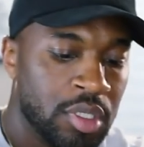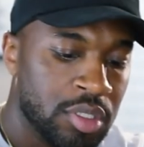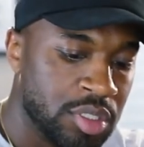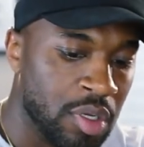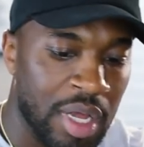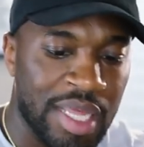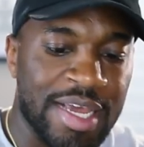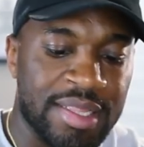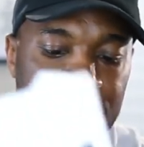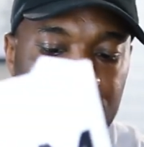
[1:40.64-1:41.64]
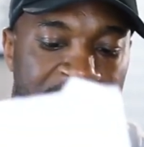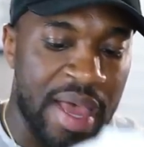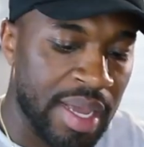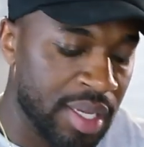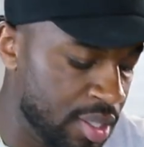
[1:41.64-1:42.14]
So I like this
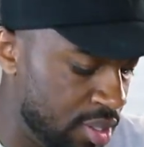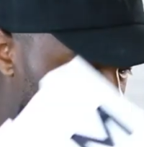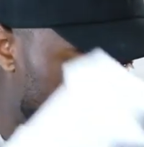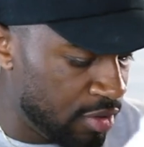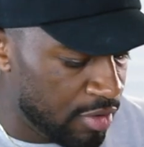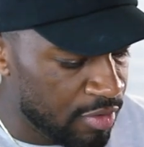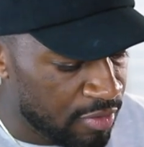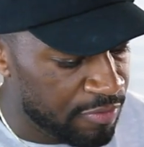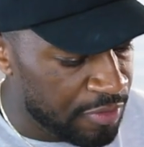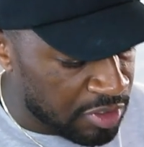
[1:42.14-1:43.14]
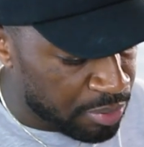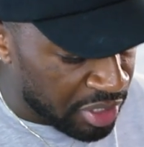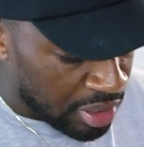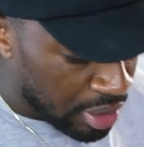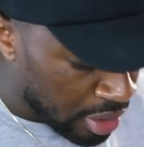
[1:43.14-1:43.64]
bag, feels
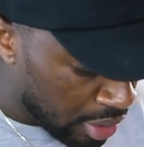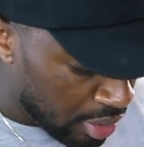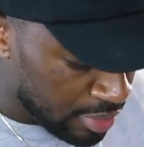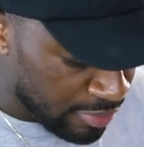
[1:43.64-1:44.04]
pretty good.